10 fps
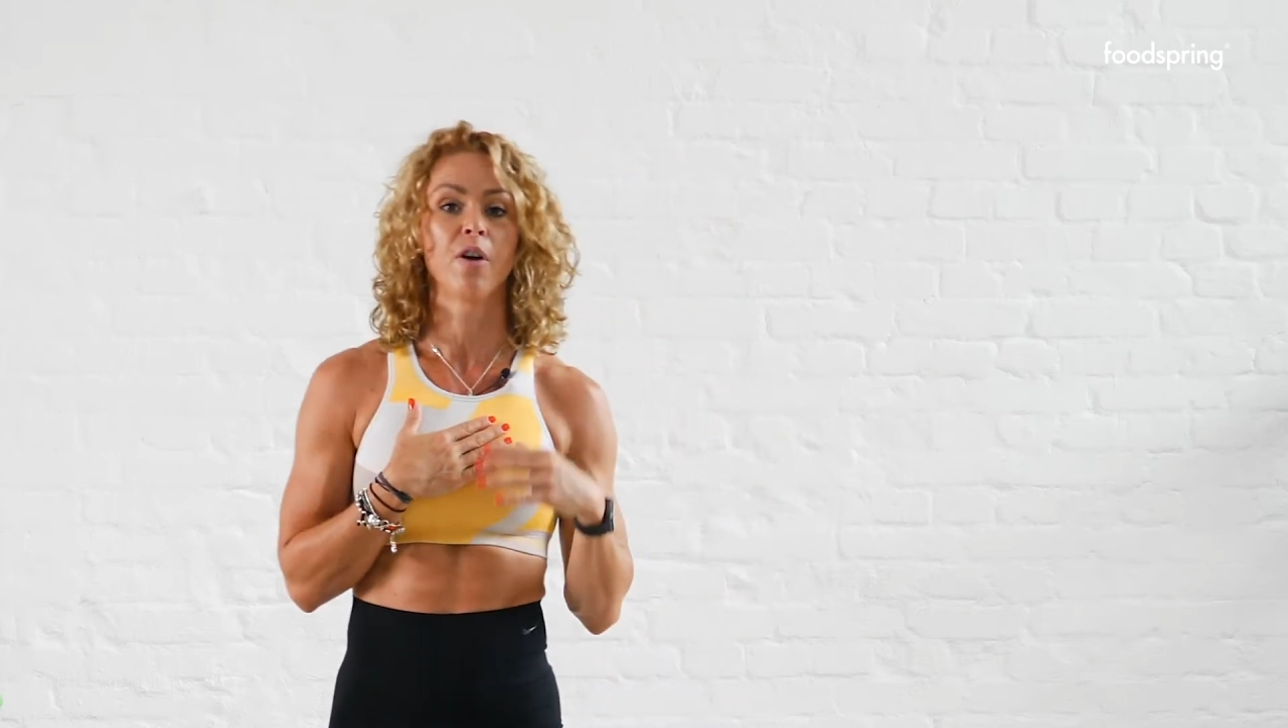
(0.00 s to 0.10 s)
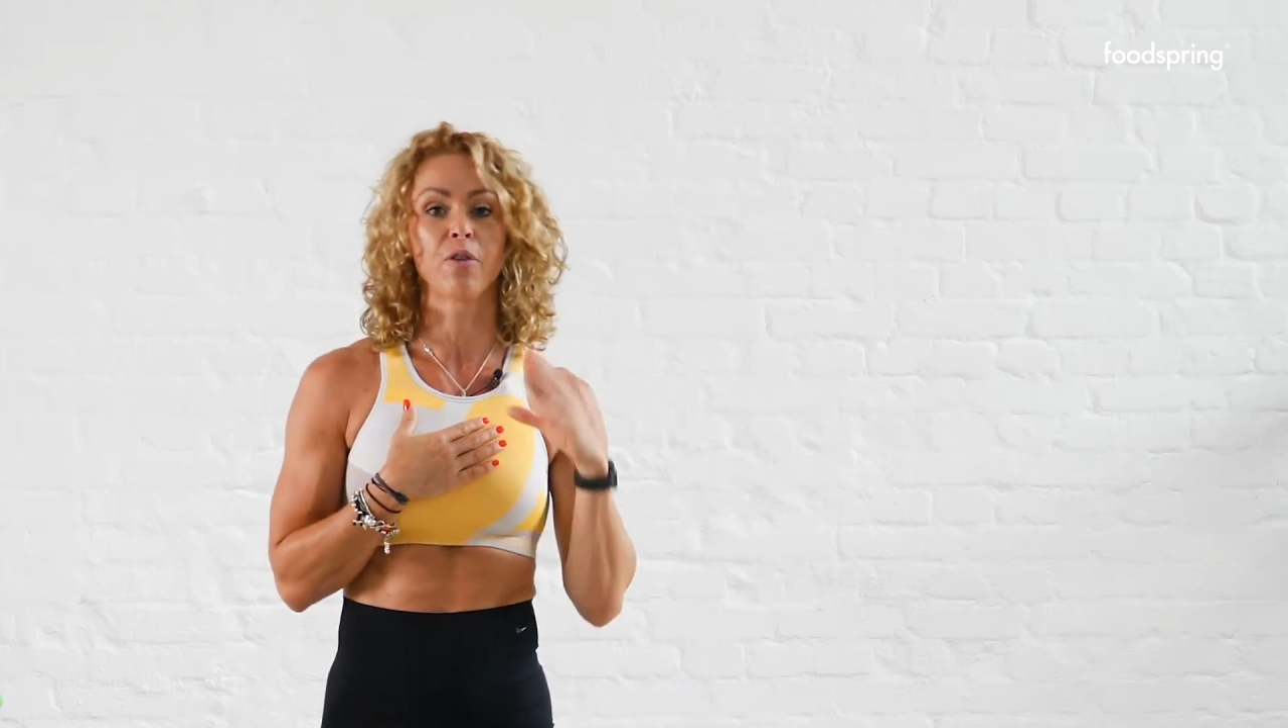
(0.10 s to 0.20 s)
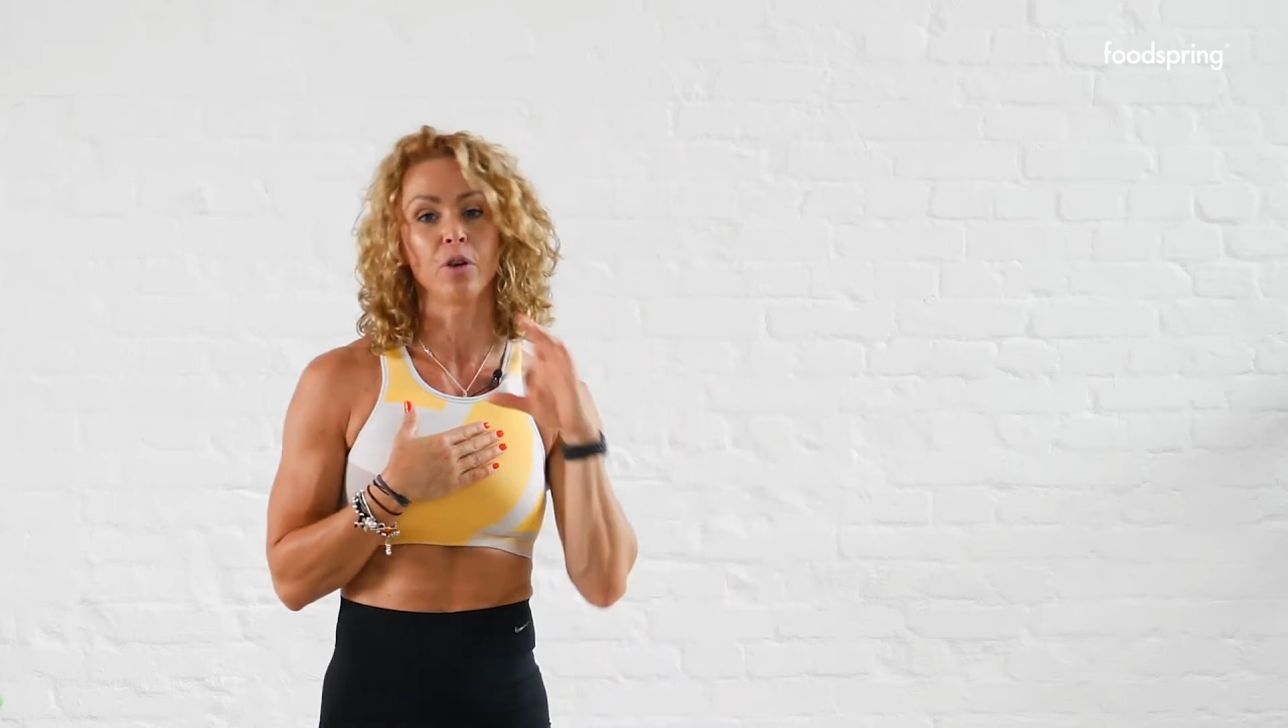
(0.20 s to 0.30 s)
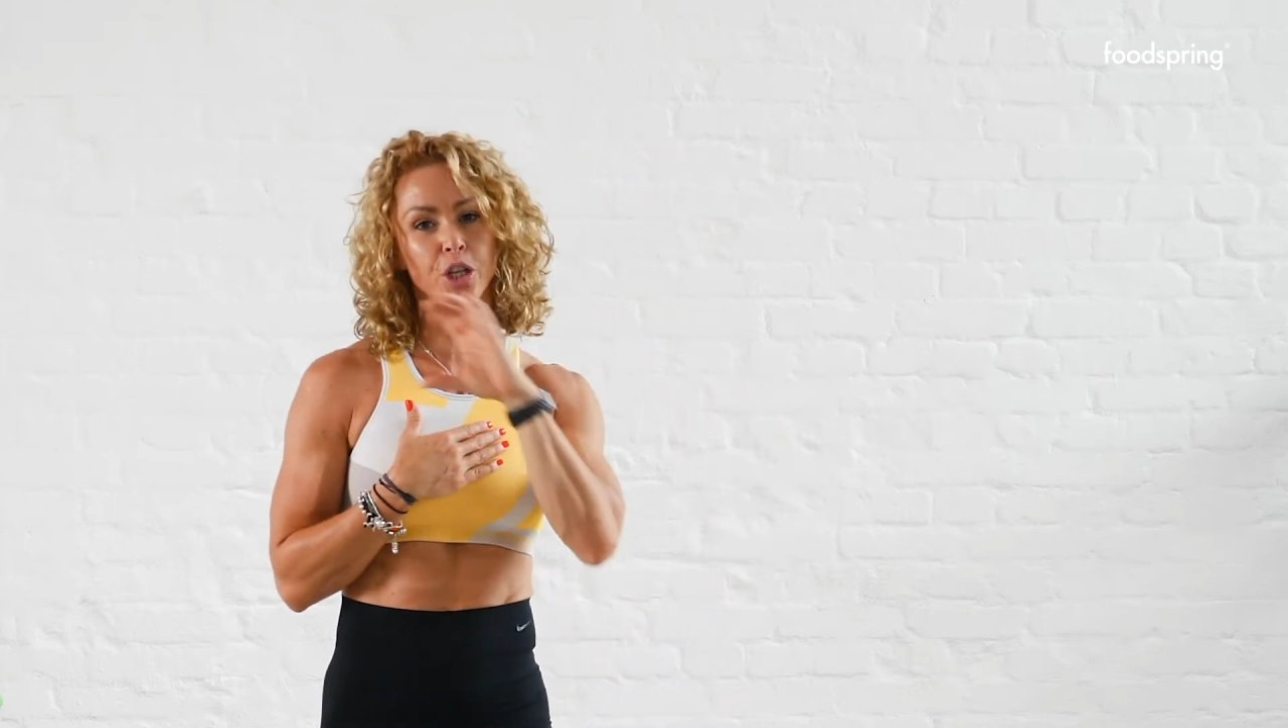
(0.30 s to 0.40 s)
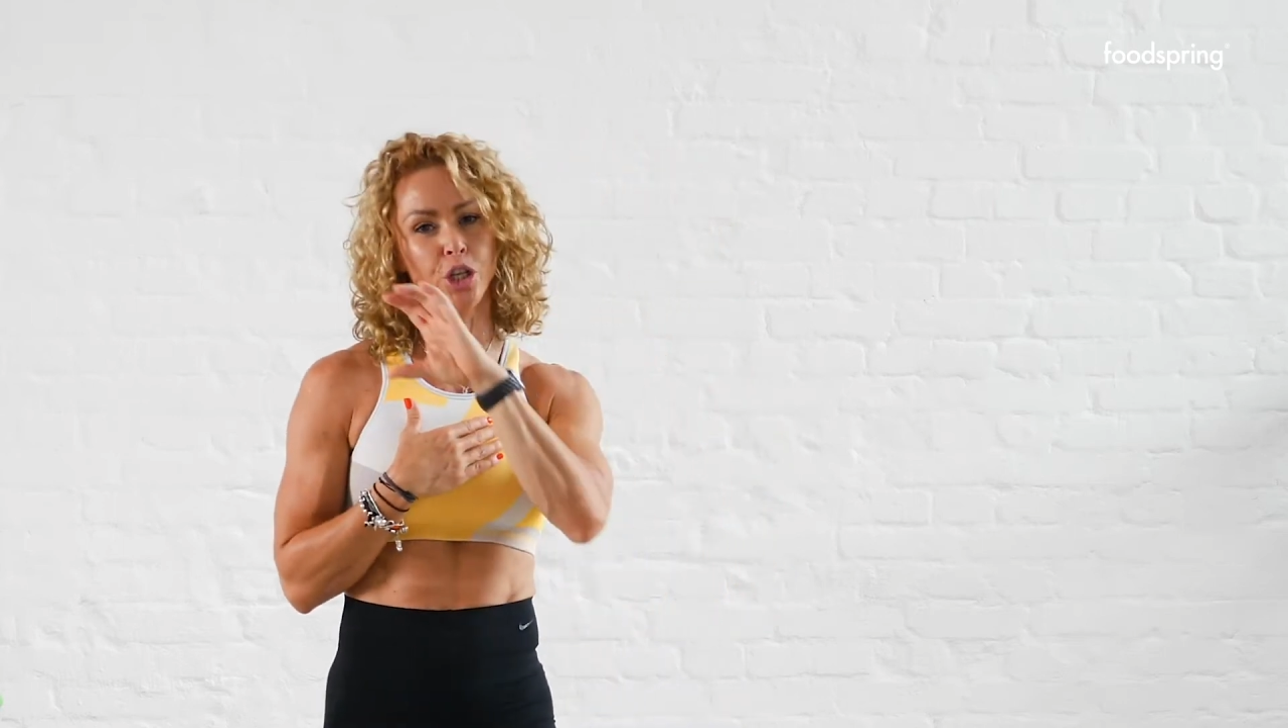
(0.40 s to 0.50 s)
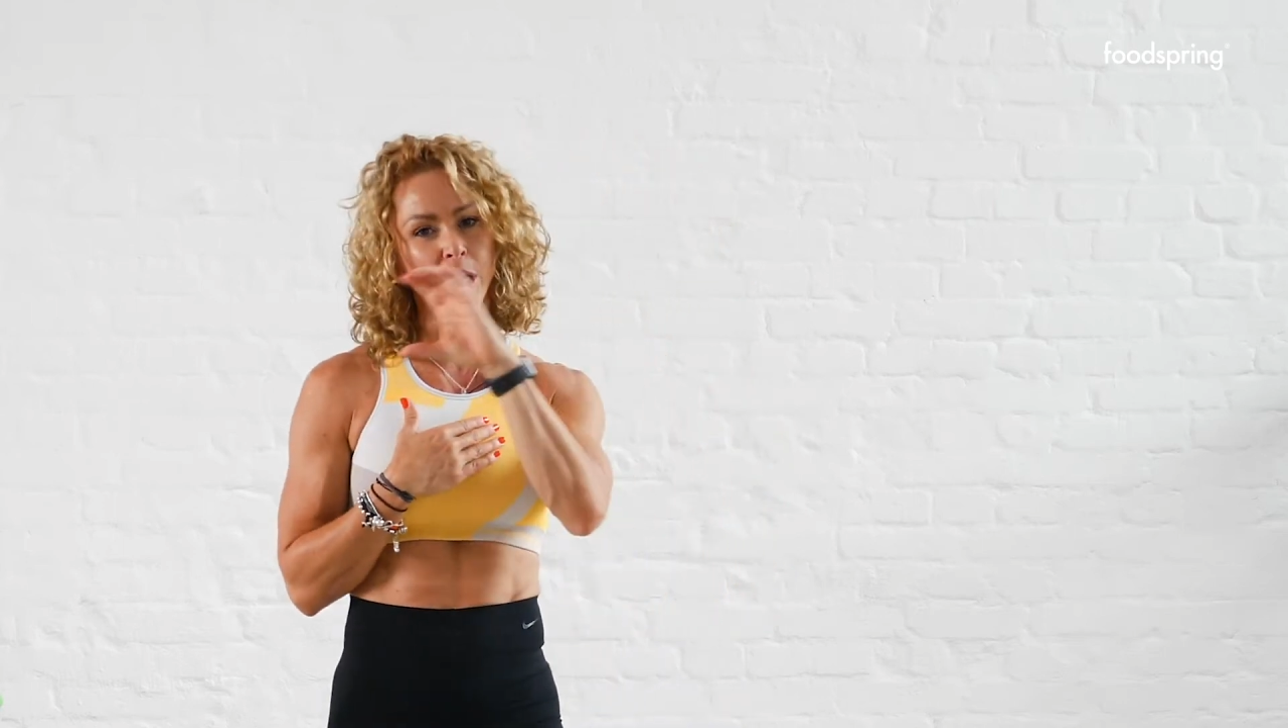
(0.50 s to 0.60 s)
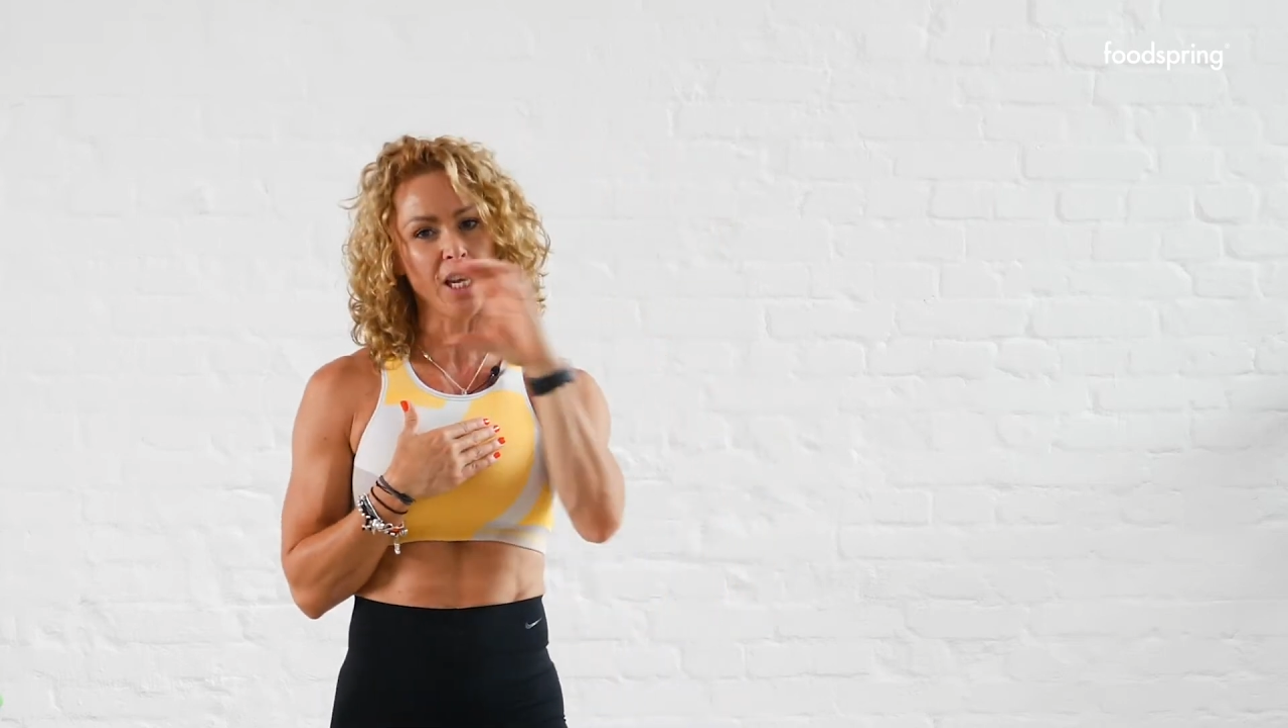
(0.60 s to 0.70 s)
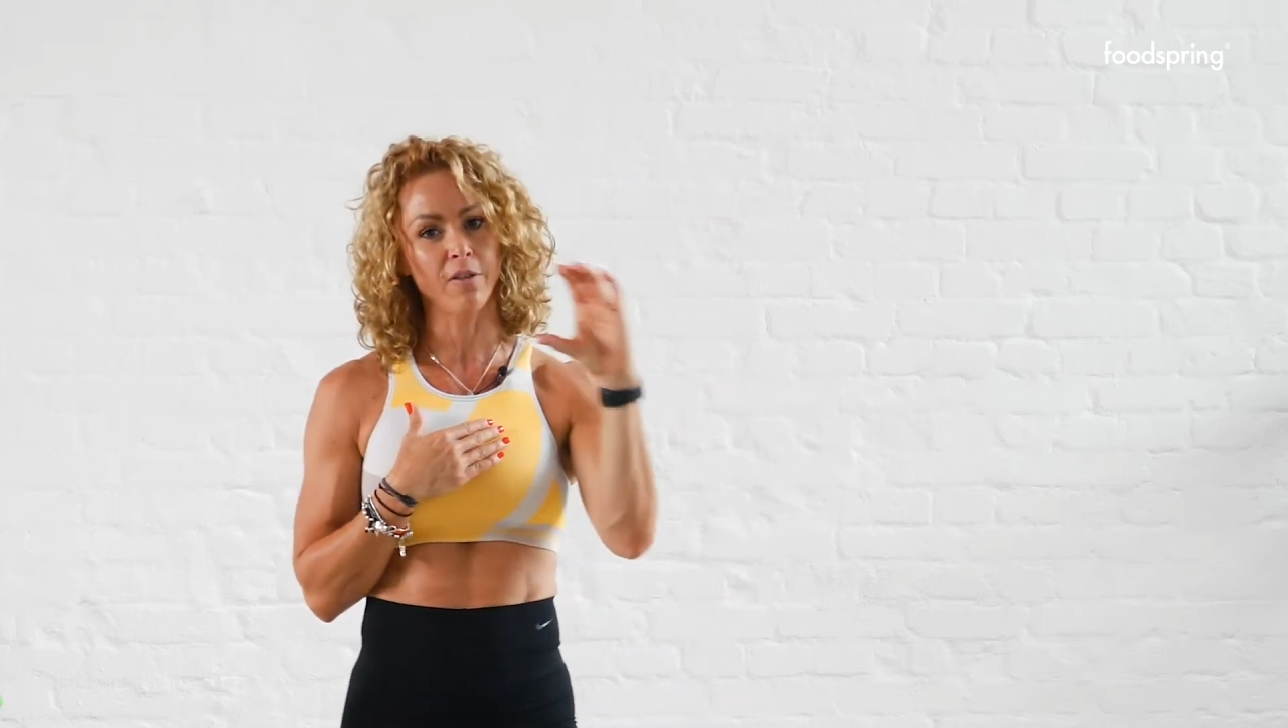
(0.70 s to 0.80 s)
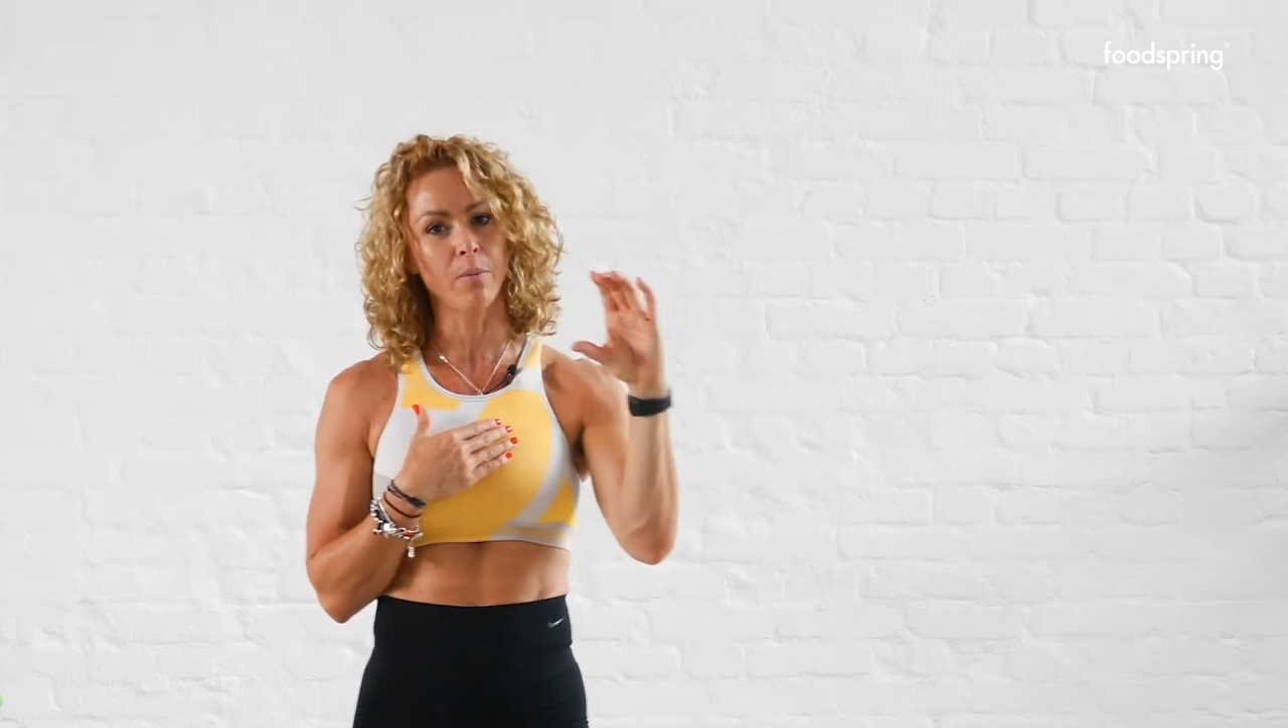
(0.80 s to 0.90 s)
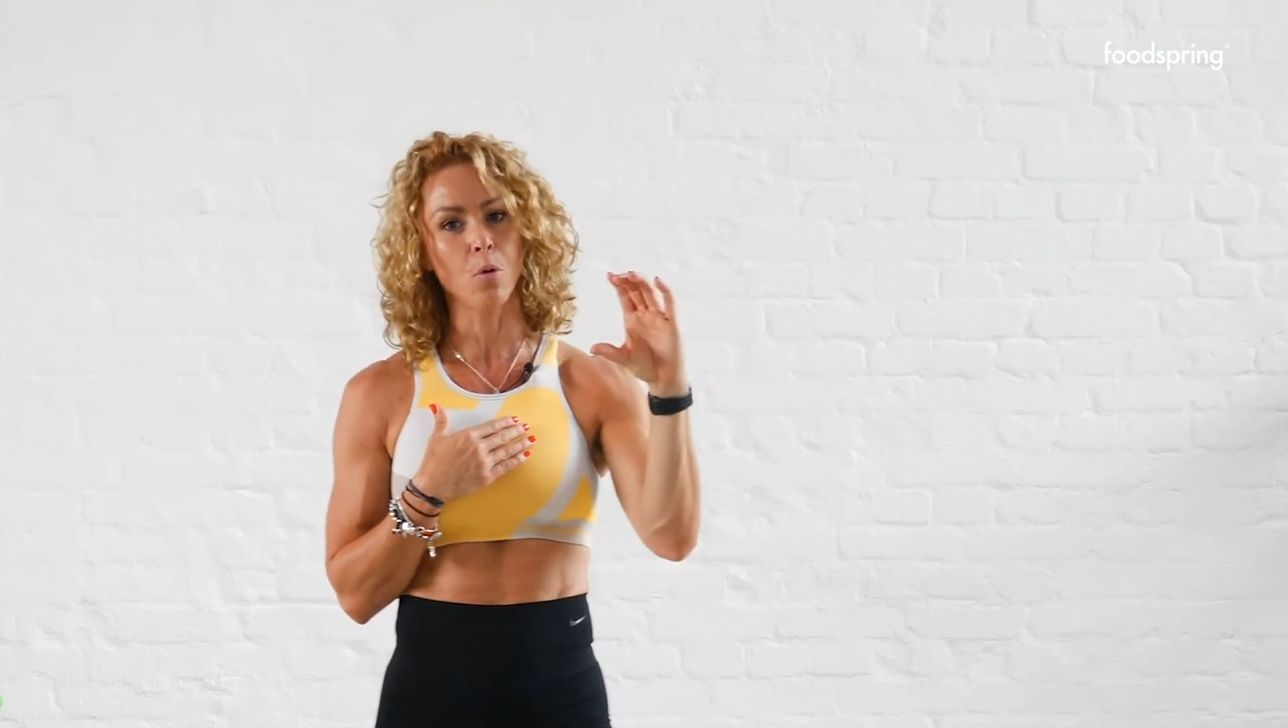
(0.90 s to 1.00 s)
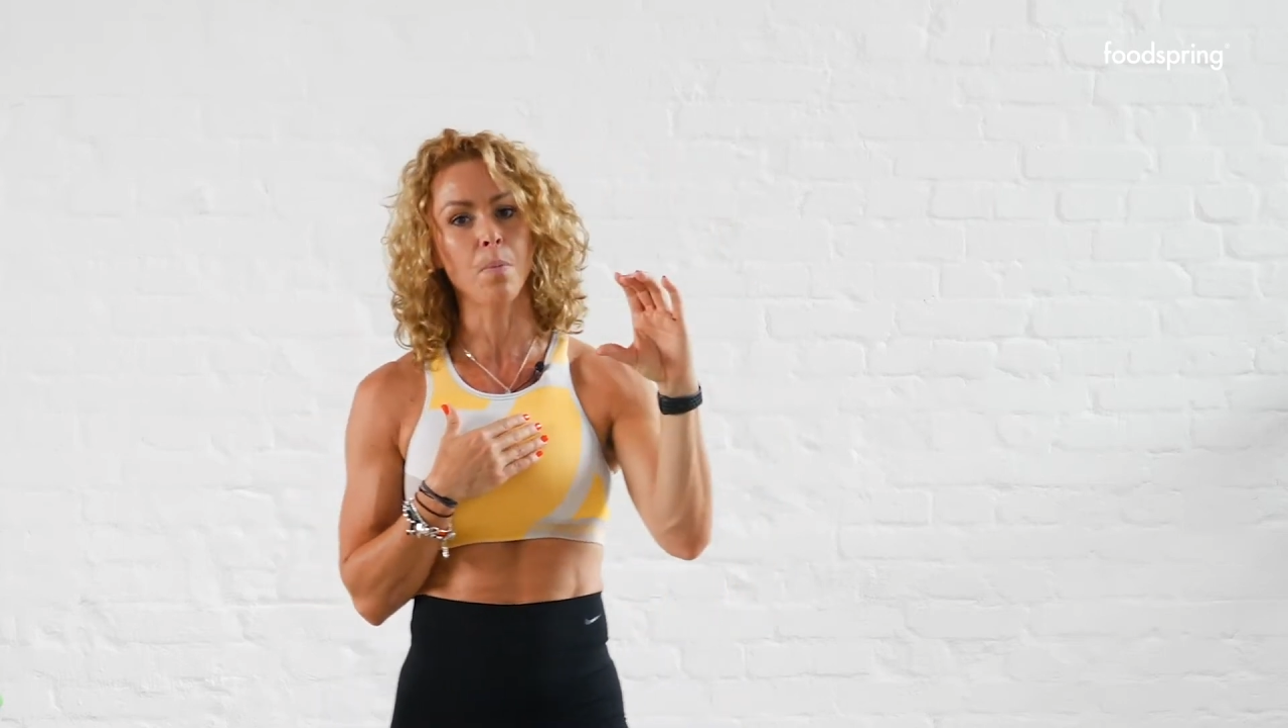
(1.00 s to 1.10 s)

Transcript: for an achievable